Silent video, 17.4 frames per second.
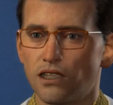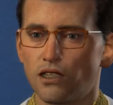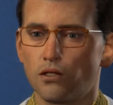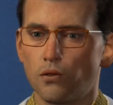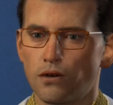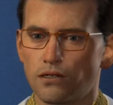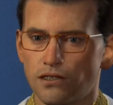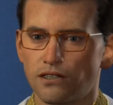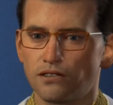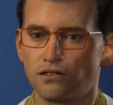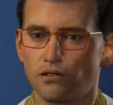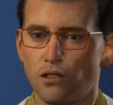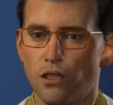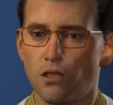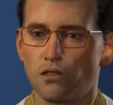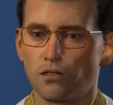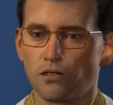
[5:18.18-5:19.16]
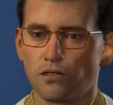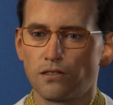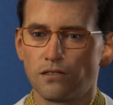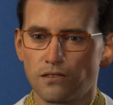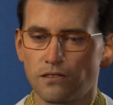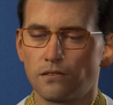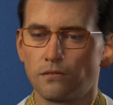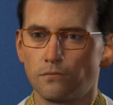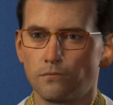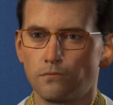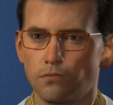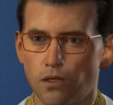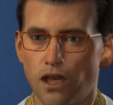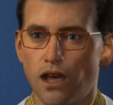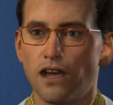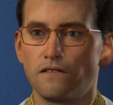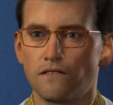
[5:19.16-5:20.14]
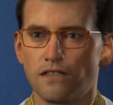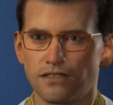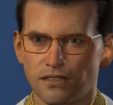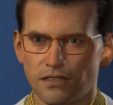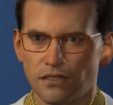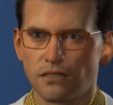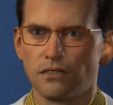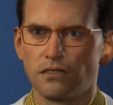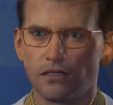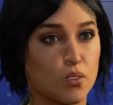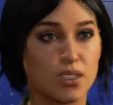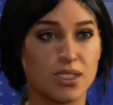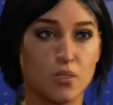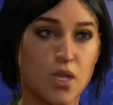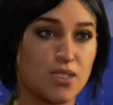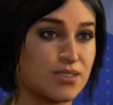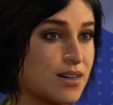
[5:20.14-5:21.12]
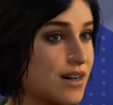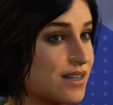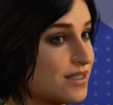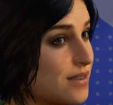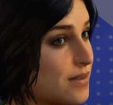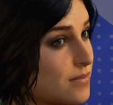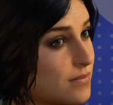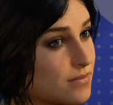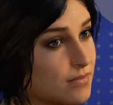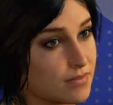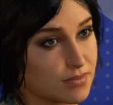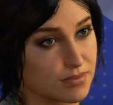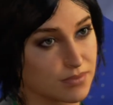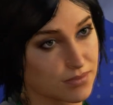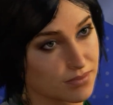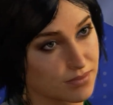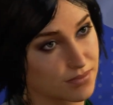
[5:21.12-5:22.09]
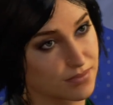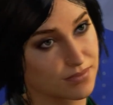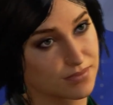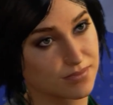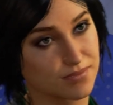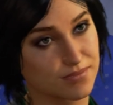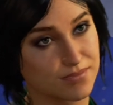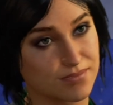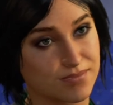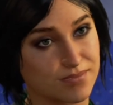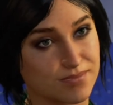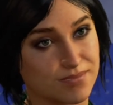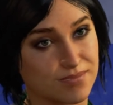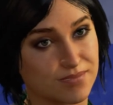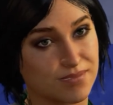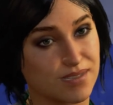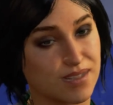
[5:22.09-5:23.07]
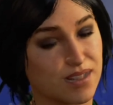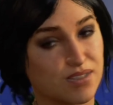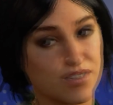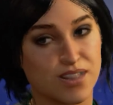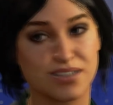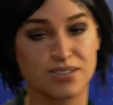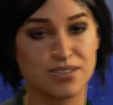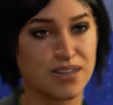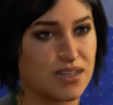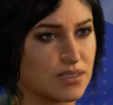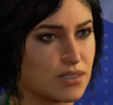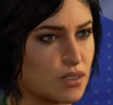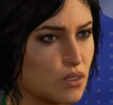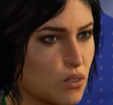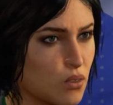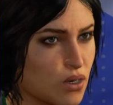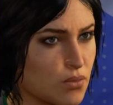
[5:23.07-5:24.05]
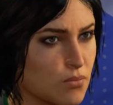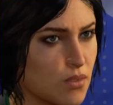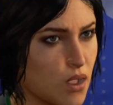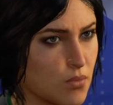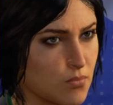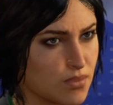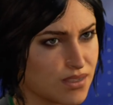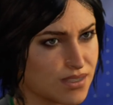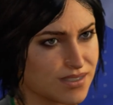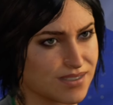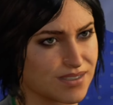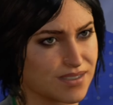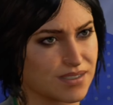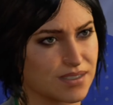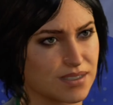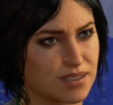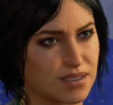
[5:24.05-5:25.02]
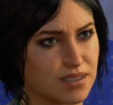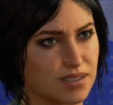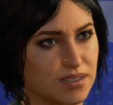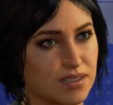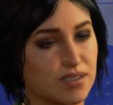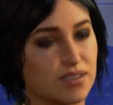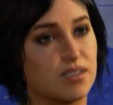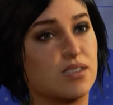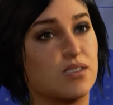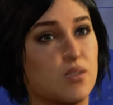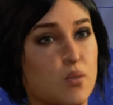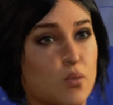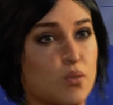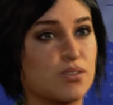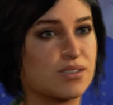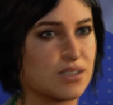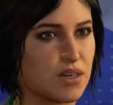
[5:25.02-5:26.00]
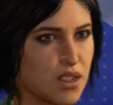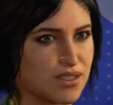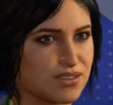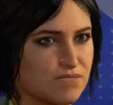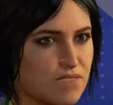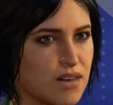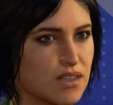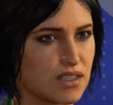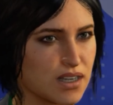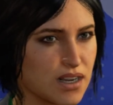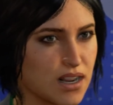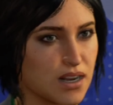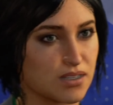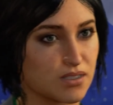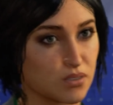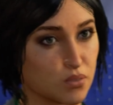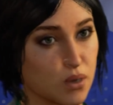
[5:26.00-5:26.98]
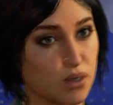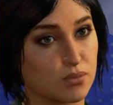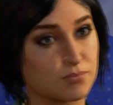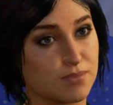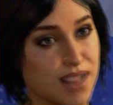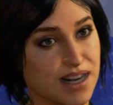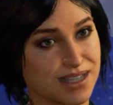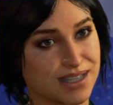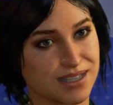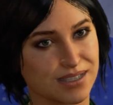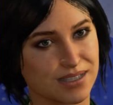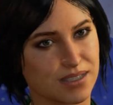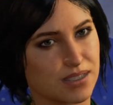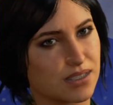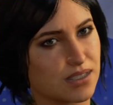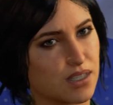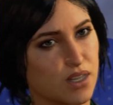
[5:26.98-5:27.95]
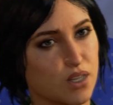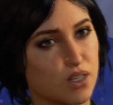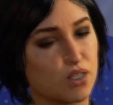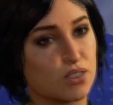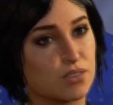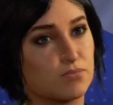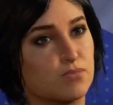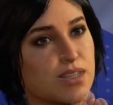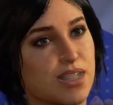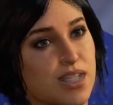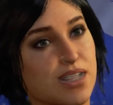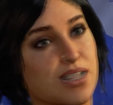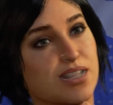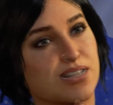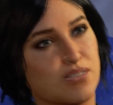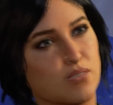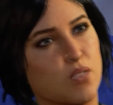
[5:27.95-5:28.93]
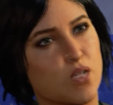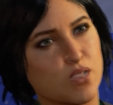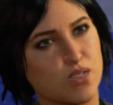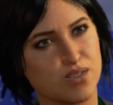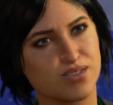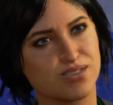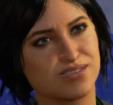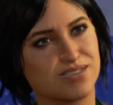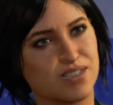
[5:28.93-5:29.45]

He'll want control, profit. We won't let him. We will control the whole planet. This is your moment. With Stark's funding and your mind, you'll be a hero